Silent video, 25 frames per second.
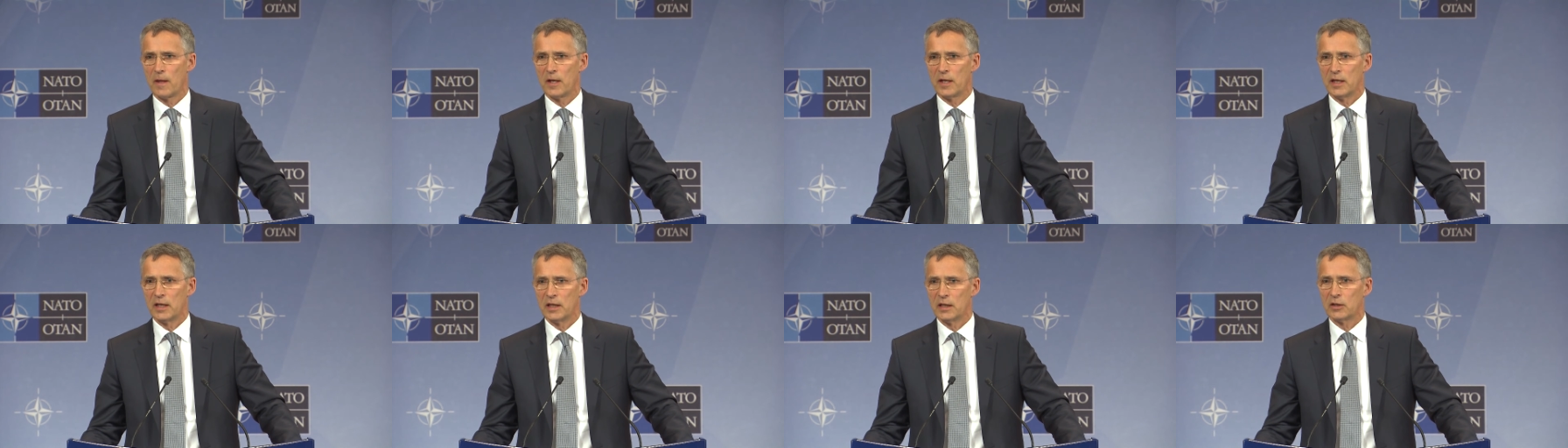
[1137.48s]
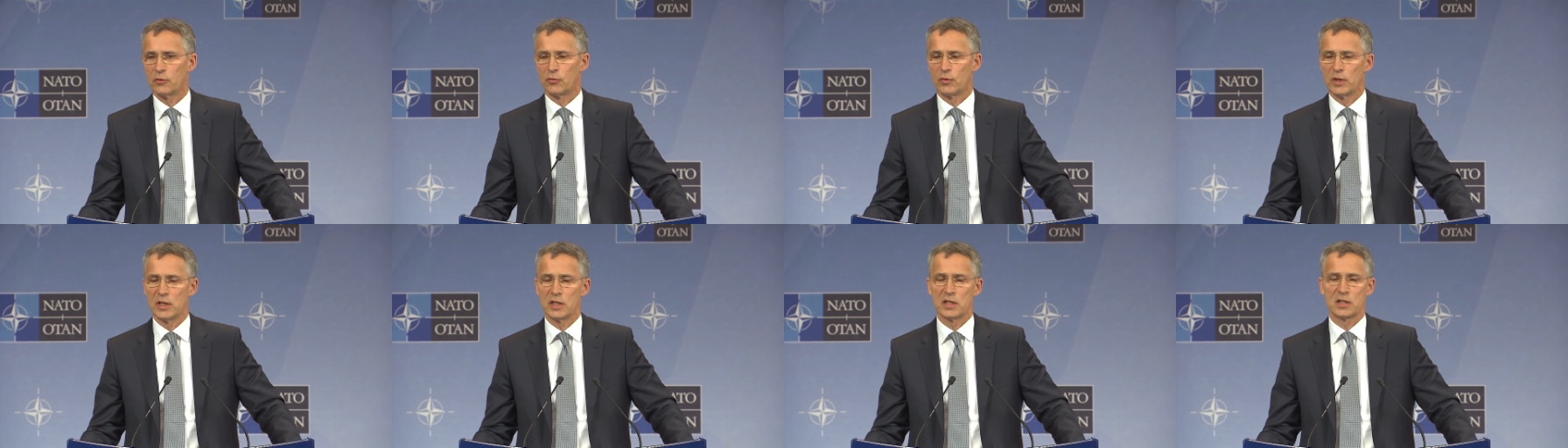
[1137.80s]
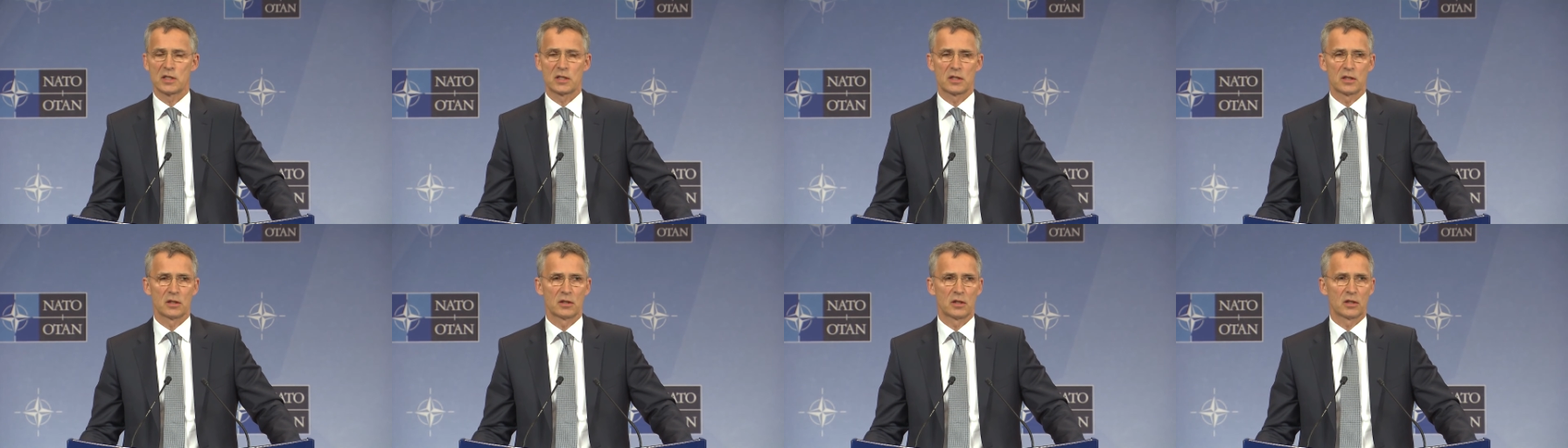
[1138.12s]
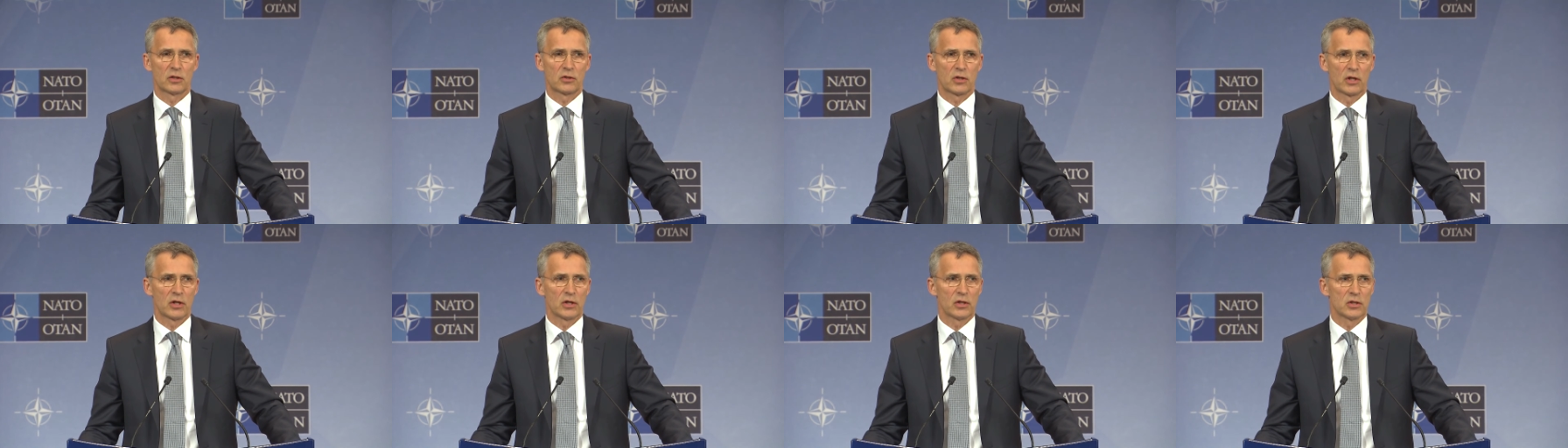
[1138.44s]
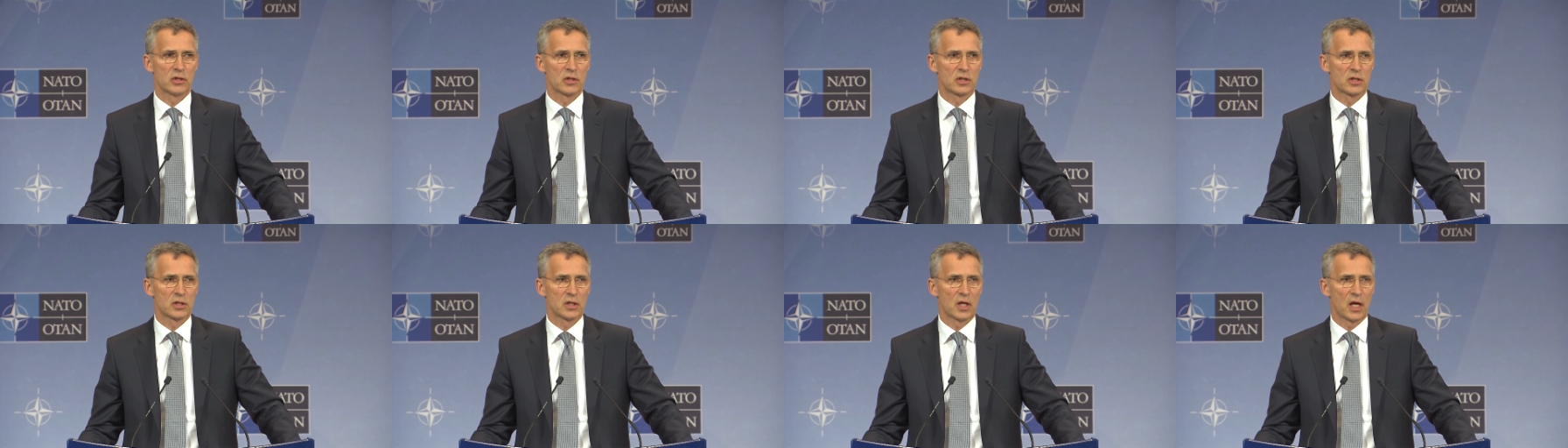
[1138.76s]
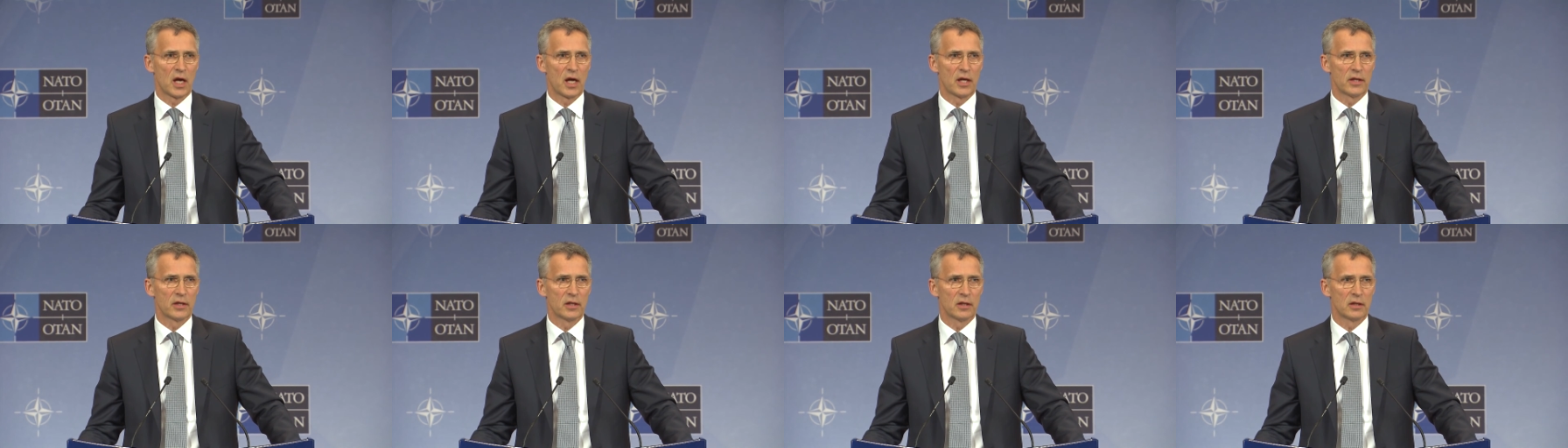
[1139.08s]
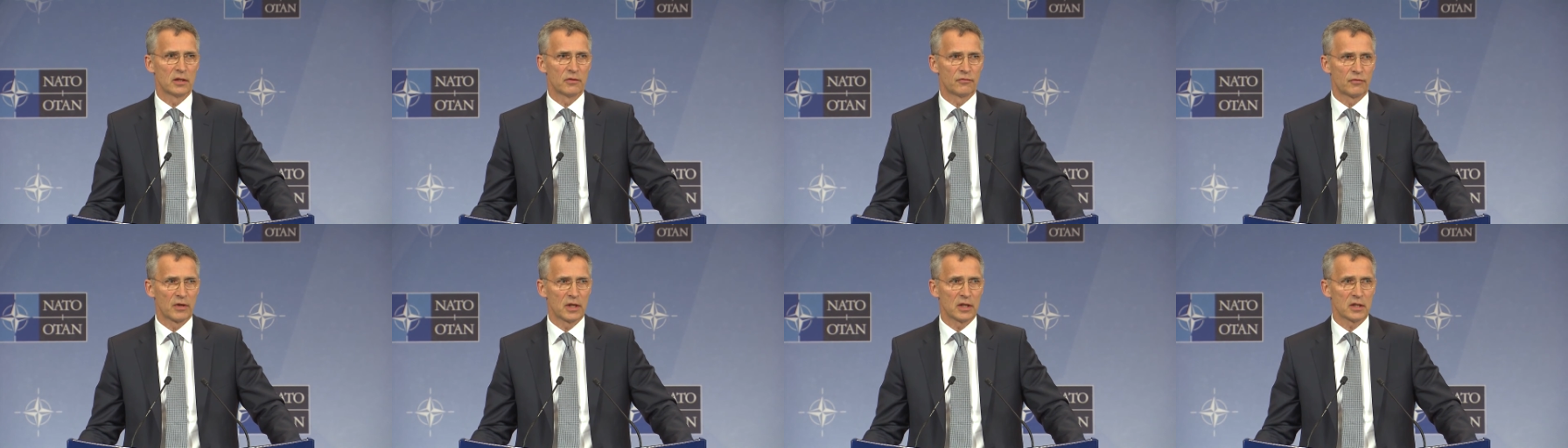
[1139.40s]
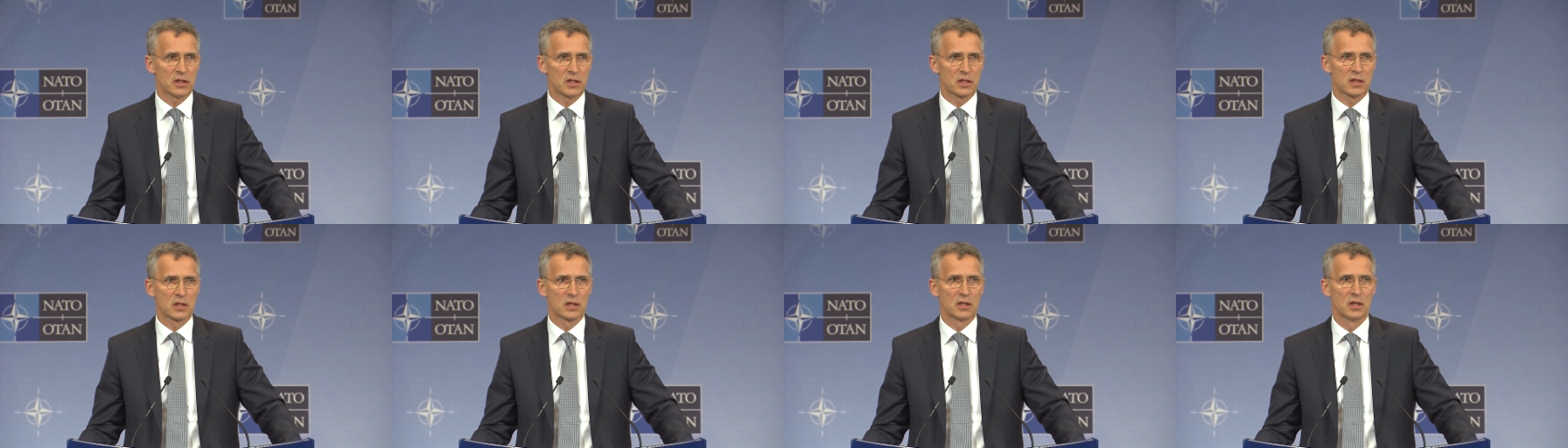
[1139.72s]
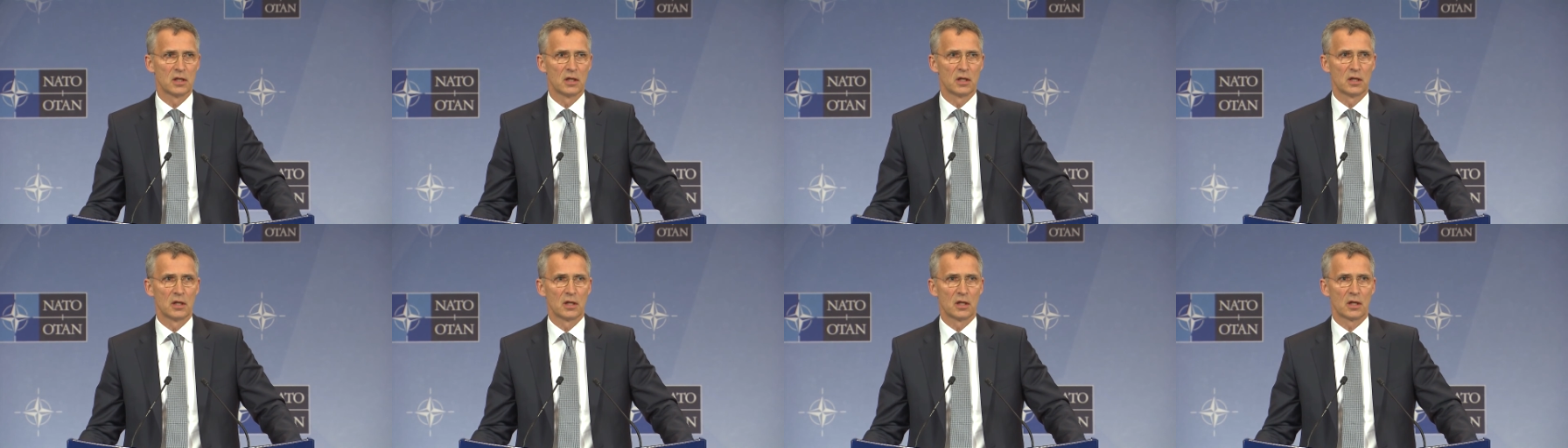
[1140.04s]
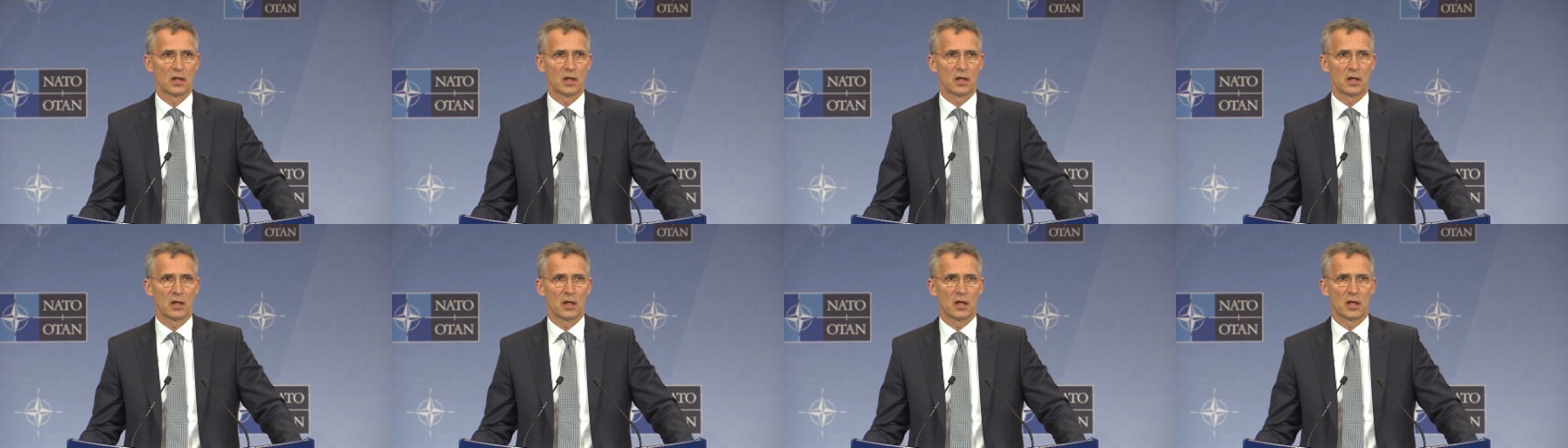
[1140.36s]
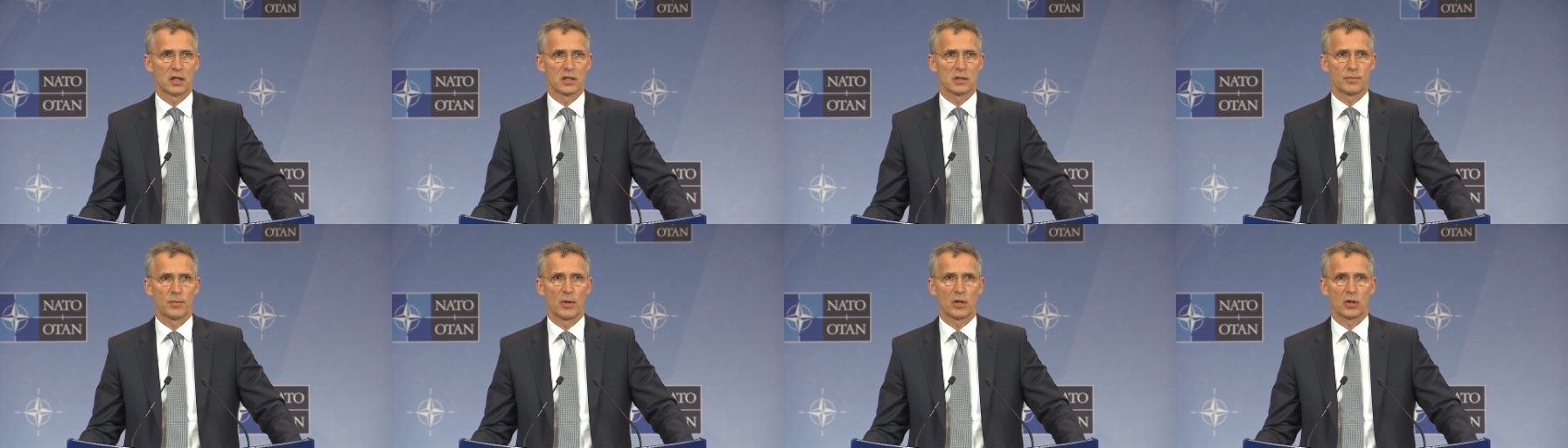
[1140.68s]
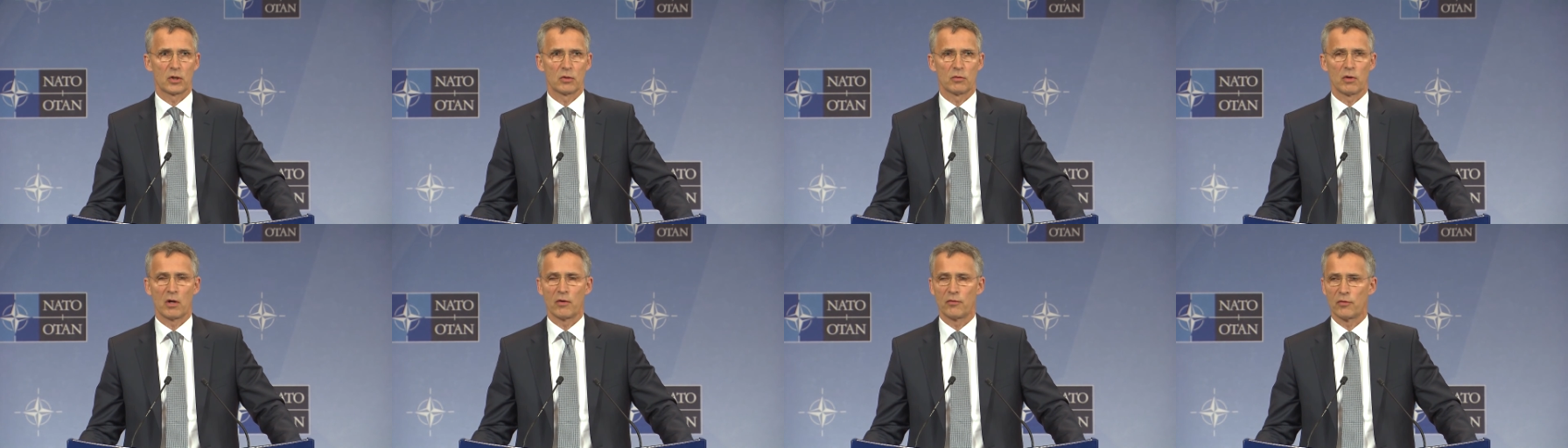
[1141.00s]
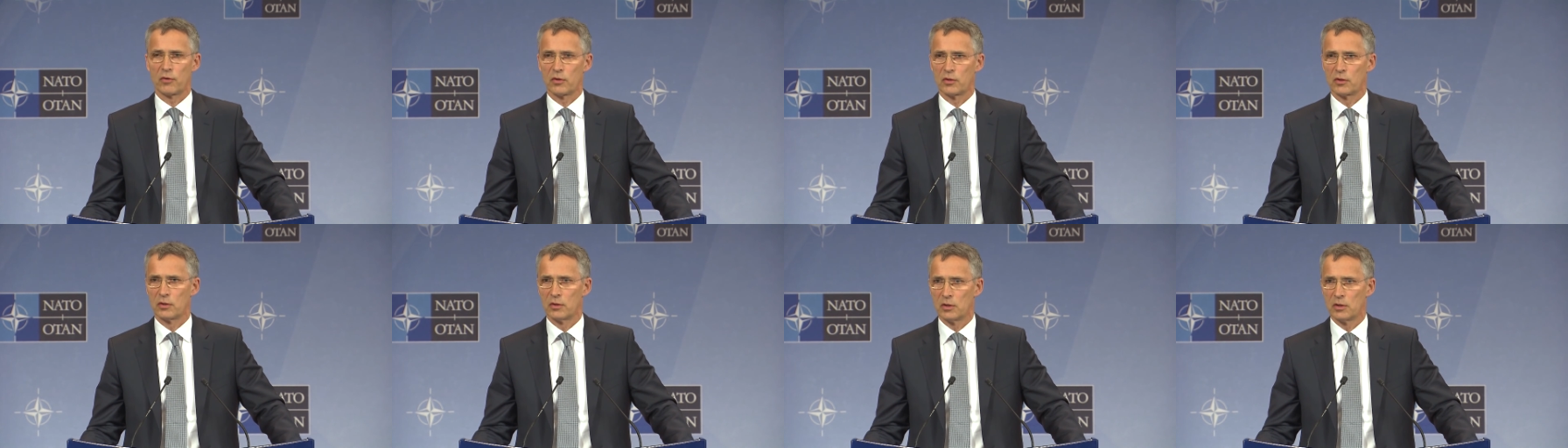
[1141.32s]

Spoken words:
increased deterrence and defense as part of our